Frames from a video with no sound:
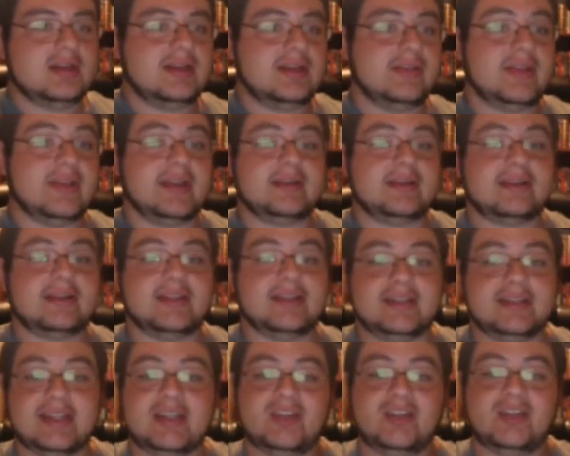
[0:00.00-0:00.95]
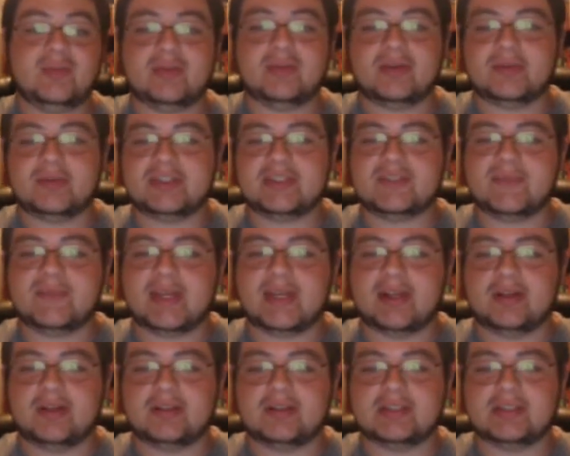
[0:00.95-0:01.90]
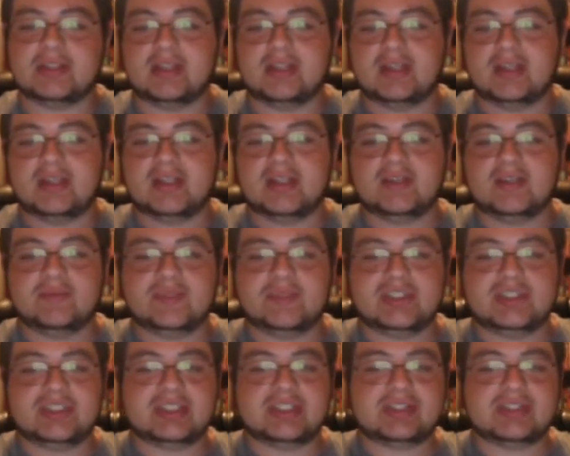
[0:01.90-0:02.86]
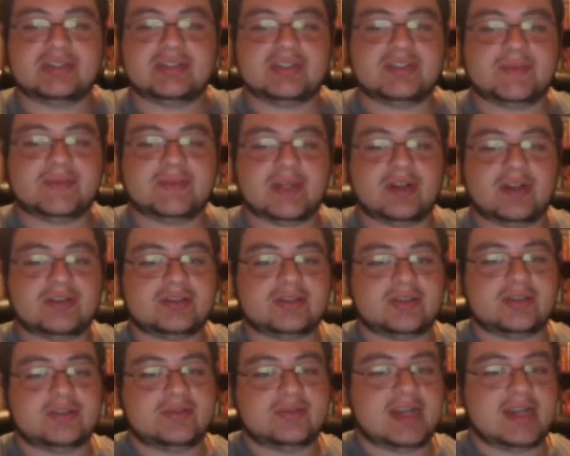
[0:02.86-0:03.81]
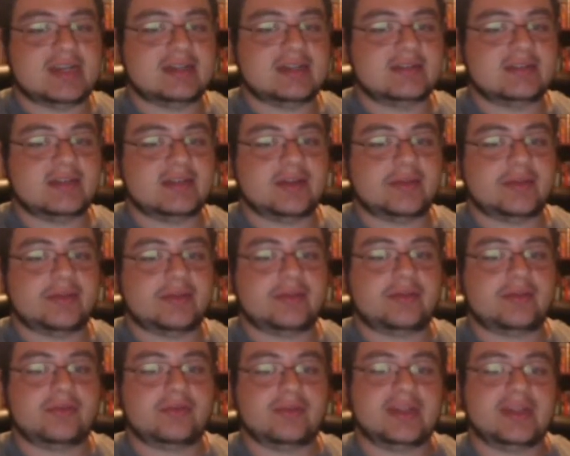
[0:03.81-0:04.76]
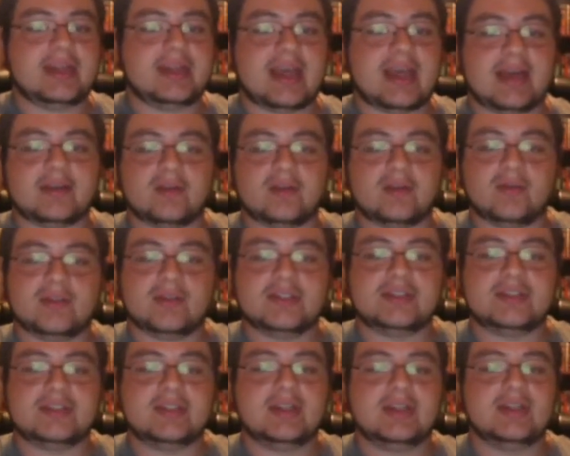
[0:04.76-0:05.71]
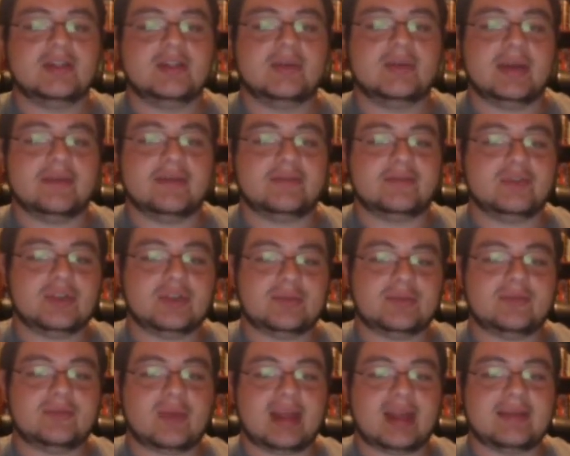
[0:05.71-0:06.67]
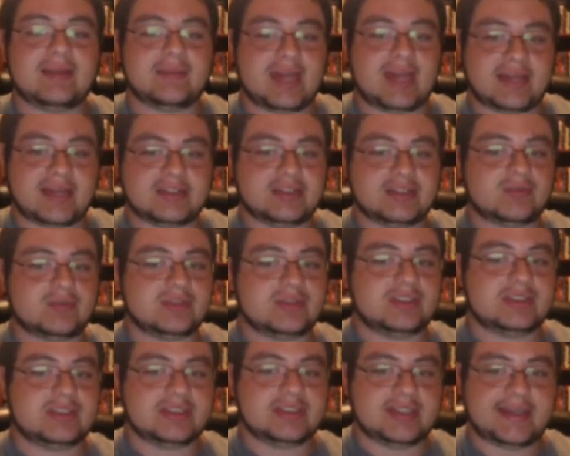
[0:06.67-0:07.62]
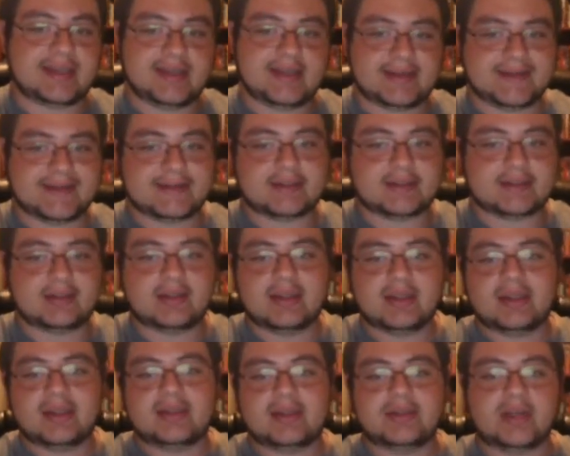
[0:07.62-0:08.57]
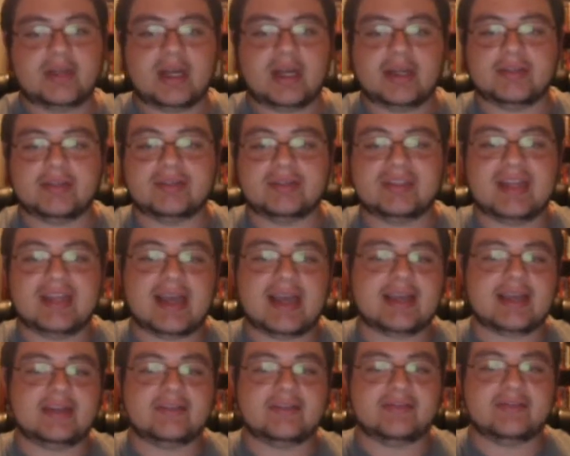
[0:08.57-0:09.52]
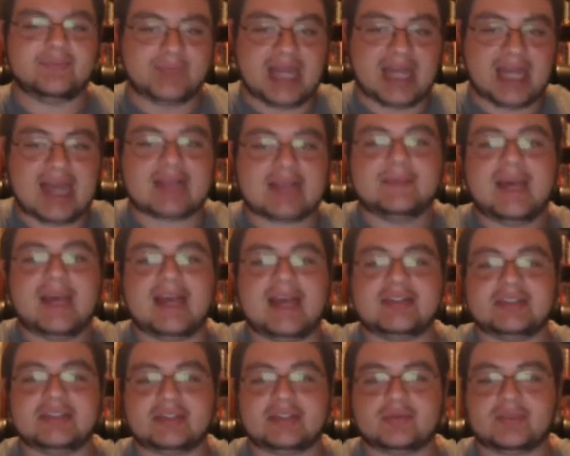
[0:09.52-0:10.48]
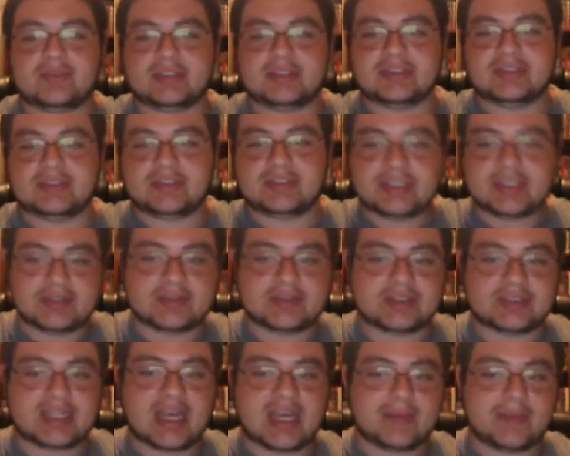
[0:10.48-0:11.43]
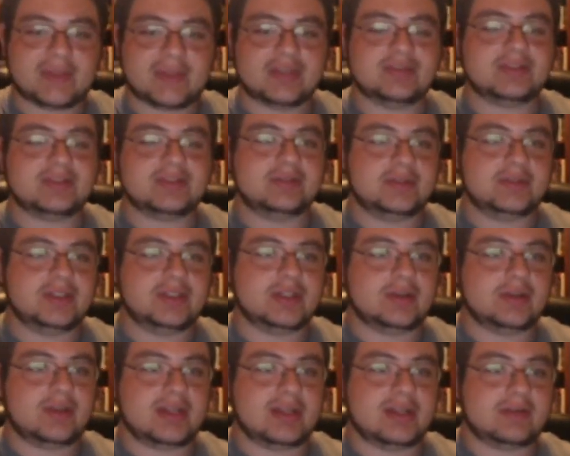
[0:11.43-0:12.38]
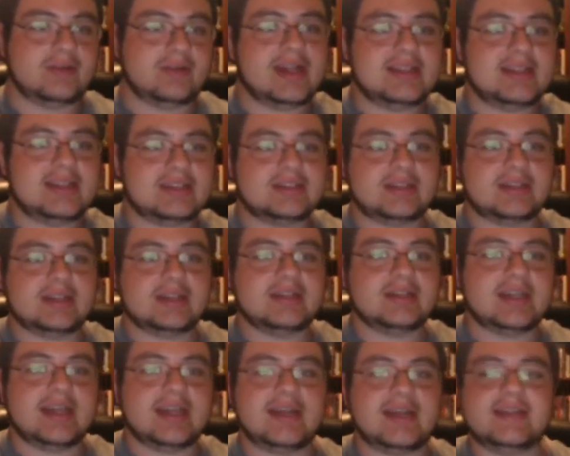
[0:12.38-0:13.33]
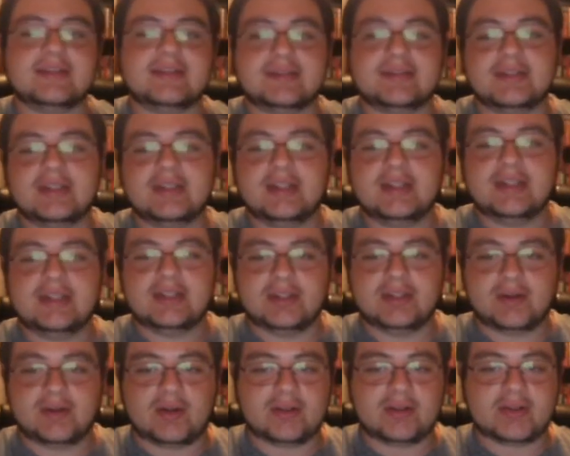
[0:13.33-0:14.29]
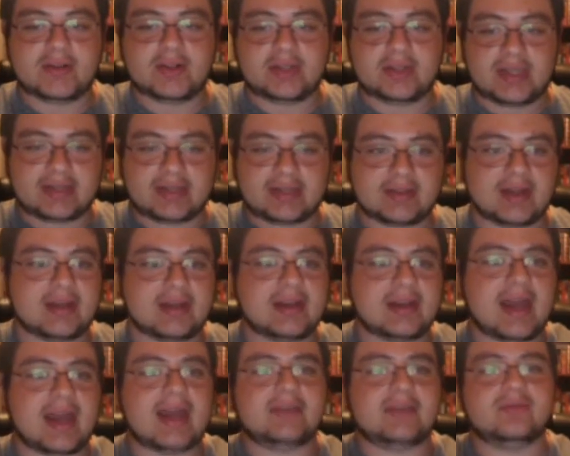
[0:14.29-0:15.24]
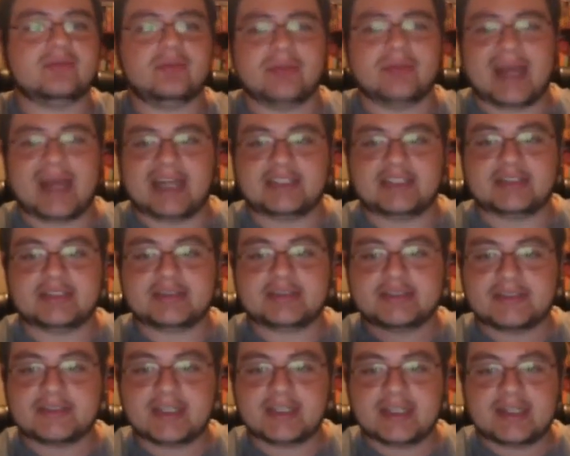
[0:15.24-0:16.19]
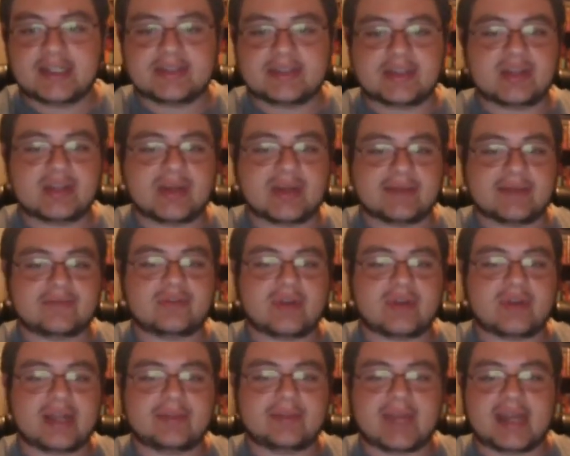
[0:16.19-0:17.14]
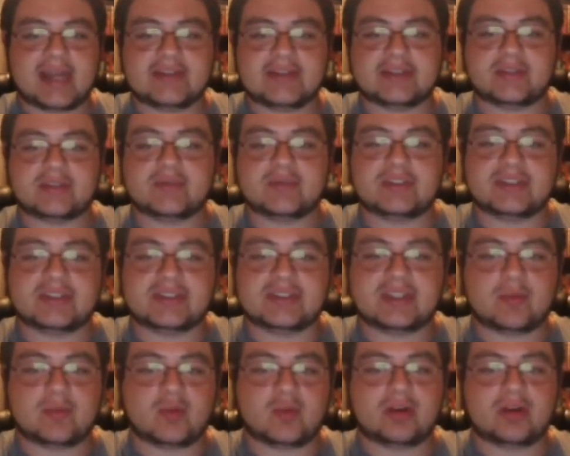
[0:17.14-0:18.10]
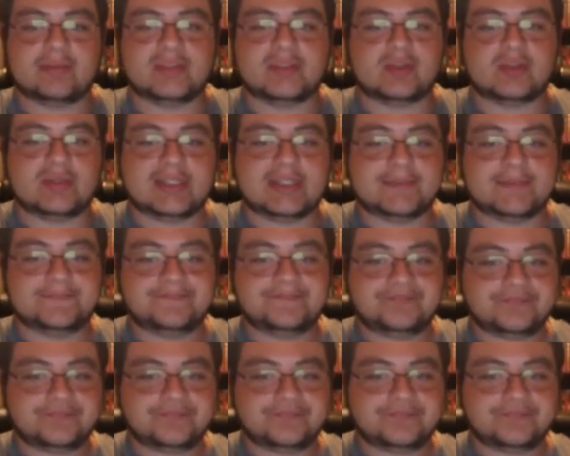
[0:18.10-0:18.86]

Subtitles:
Then continuing with spells, magician spells are divided into 3 categories. You have good white magic, which does healing, your negative black magic, which deals damage and, like raises undead and, all the unnatural magics. Then you have gray magic, which is somewhere in between.